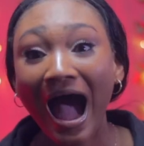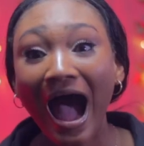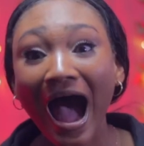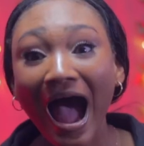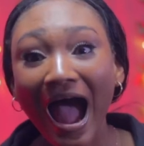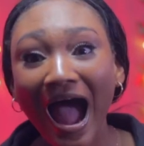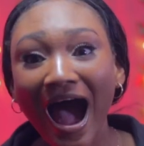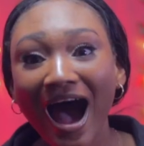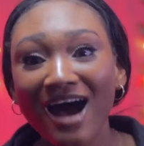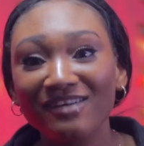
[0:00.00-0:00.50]

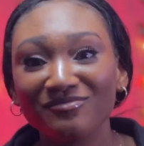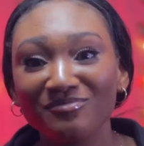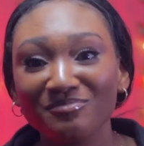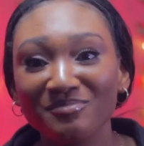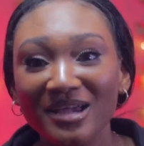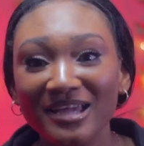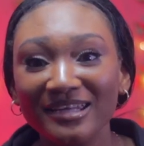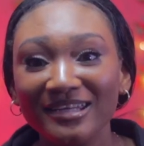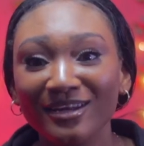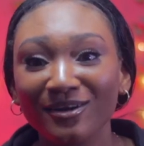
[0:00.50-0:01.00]
I have
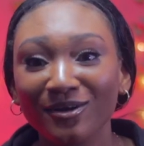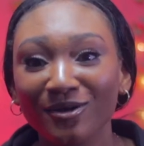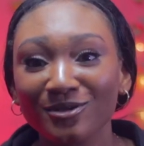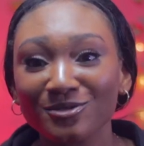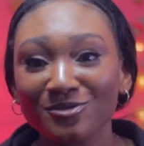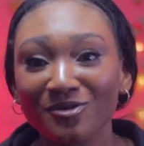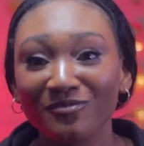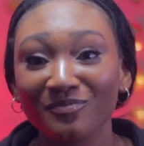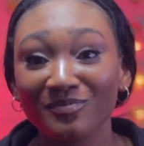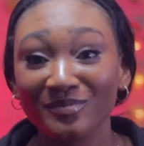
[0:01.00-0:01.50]
made a
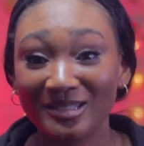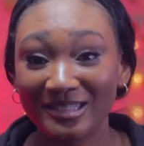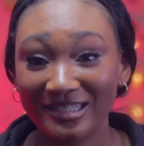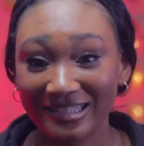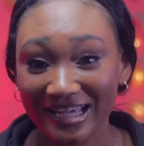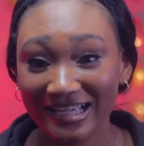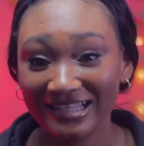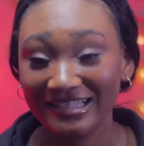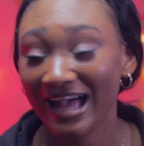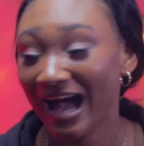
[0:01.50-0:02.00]
lot of
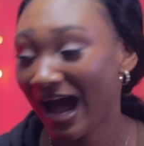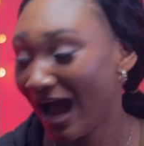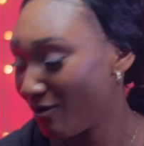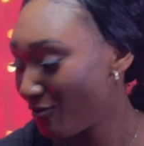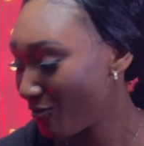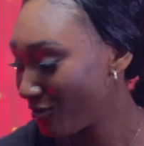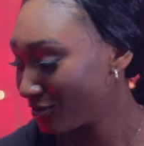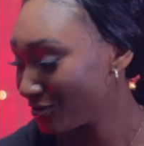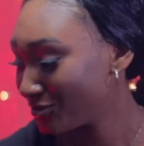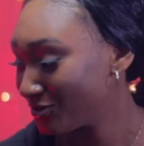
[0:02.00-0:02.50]
mistakes that
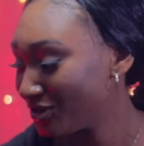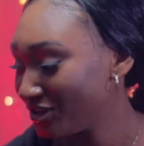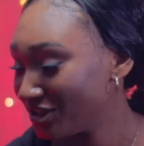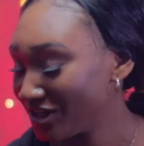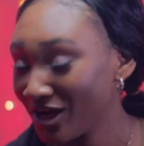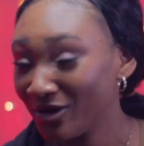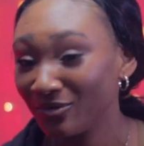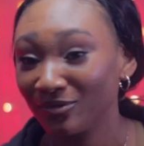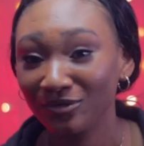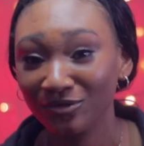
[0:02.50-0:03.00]
I want to
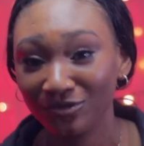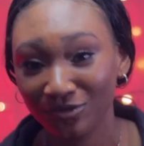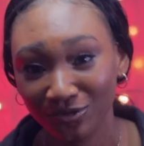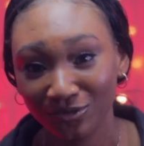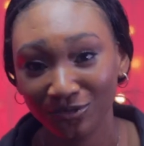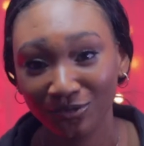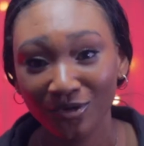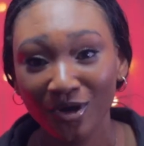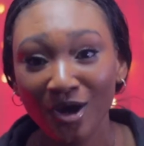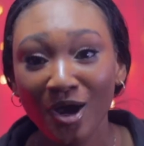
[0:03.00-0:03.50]
share with
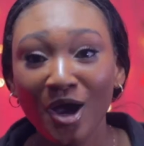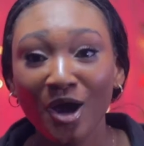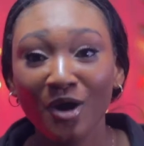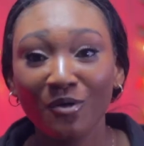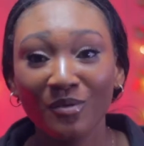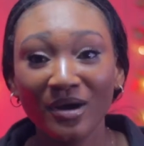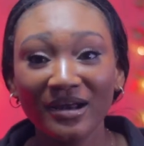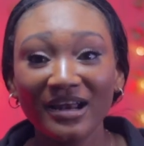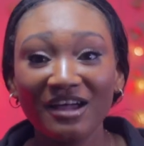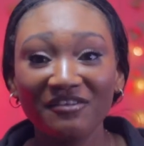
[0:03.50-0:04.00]
you.
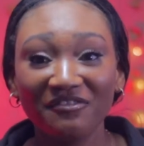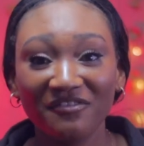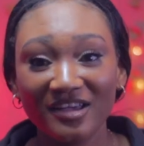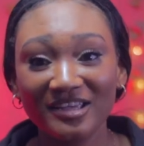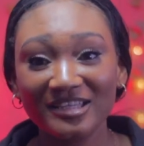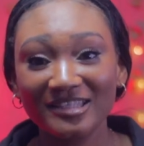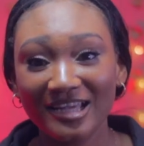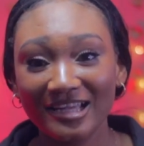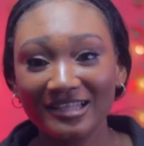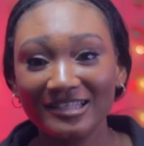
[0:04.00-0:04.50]
When I
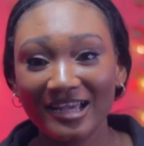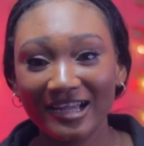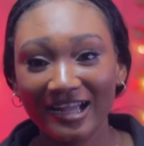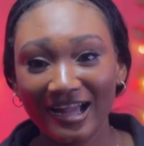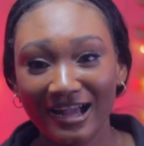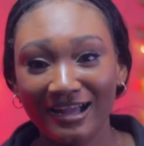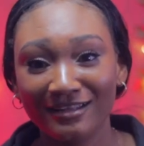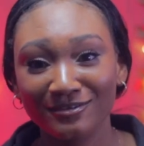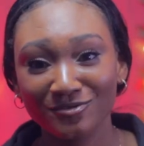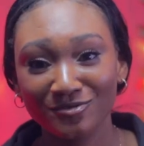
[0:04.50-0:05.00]
first started
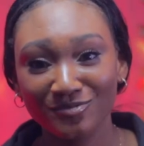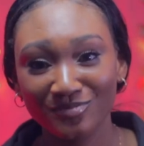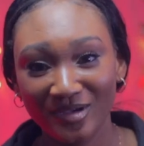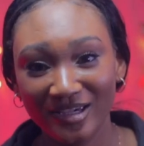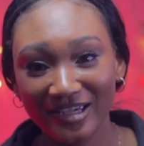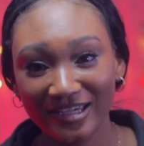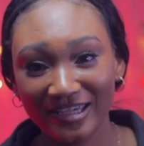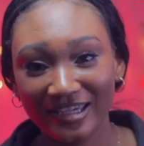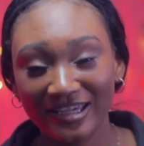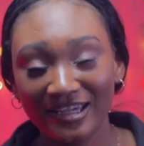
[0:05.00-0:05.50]
candle
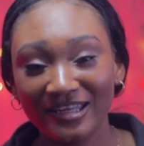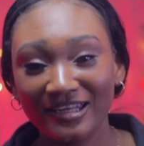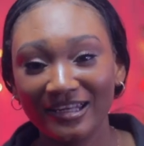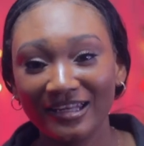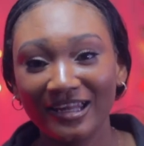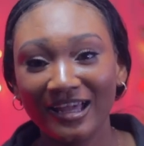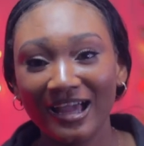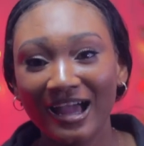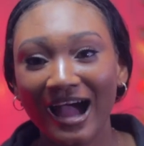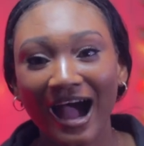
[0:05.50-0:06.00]

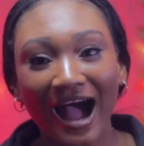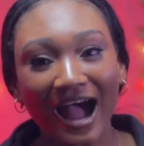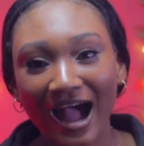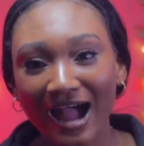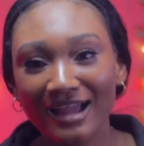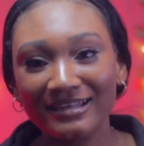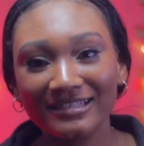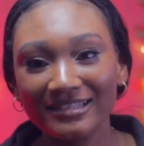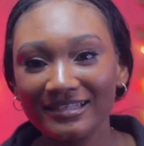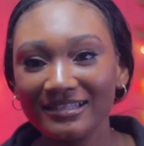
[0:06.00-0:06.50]
making,
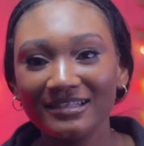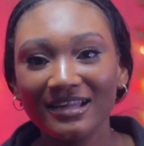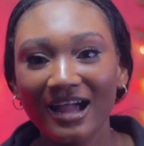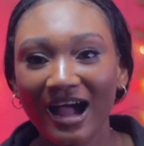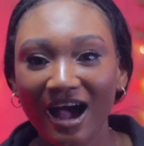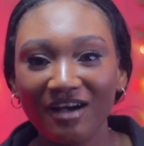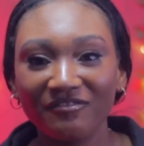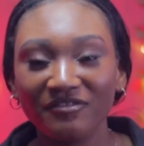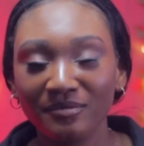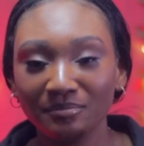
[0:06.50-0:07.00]
I didn't
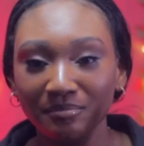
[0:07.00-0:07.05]
have